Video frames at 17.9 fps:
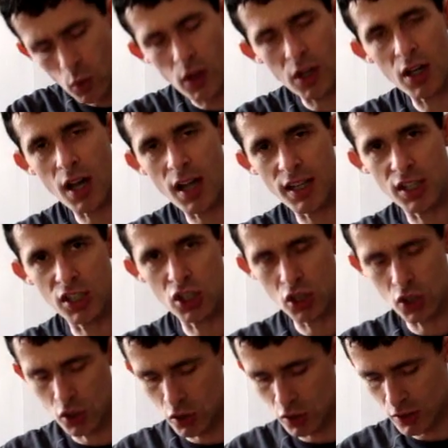wear Nike
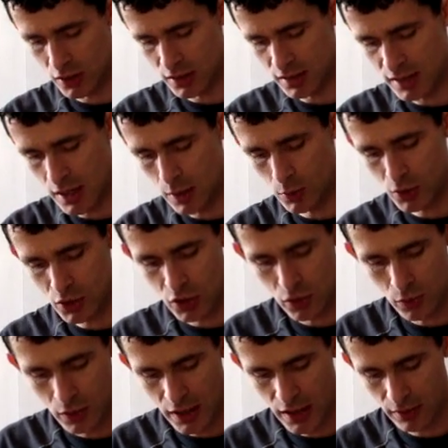shoes because they were
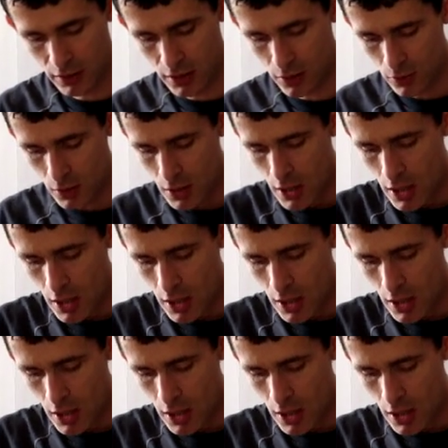too narrow.